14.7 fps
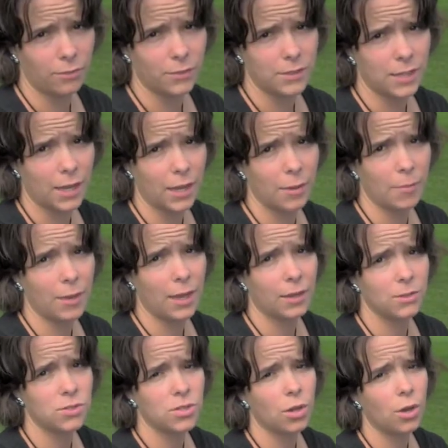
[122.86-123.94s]
of the time.
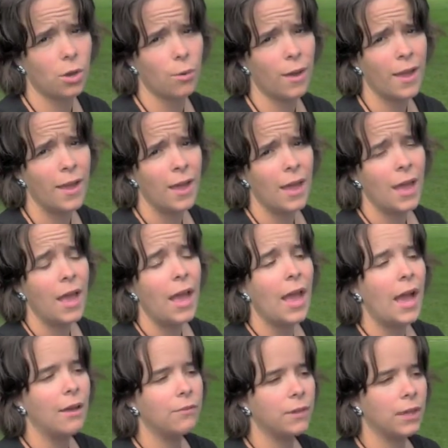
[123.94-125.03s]
And so
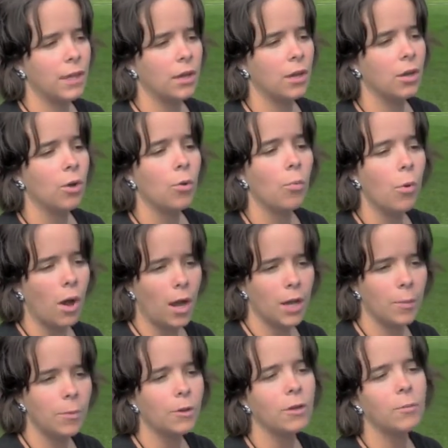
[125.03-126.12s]
having
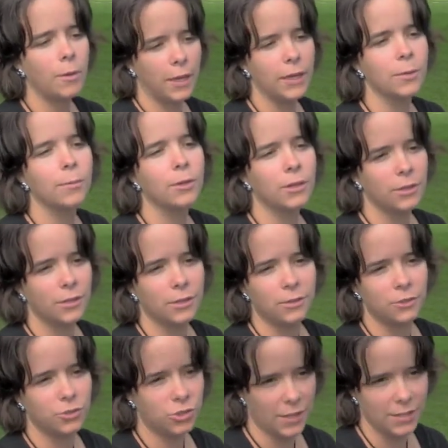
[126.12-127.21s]
walkable, bikeable,
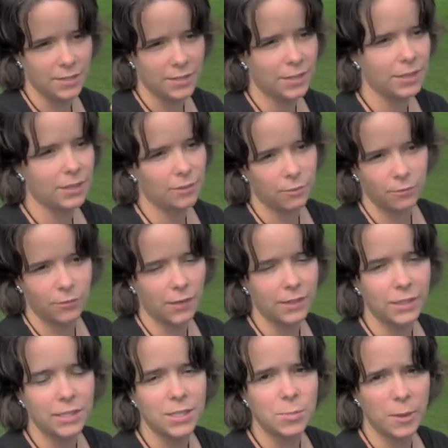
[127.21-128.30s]

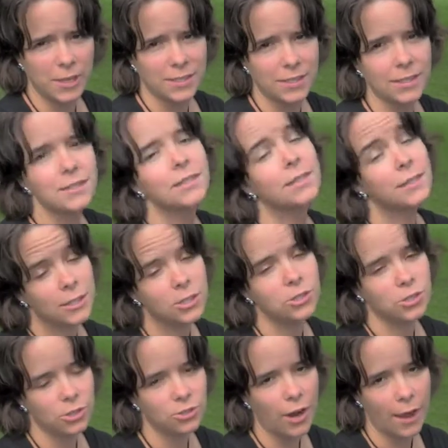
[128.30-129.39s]
transit-friendly spaces, in
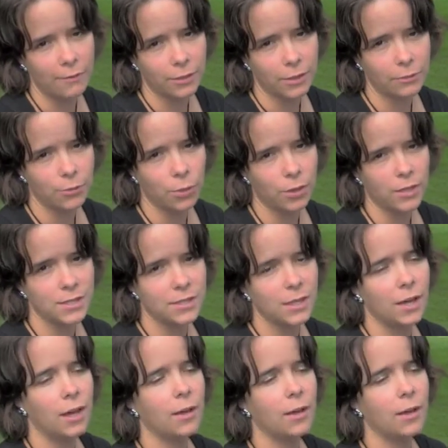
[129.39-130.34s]
addition to driving, of course,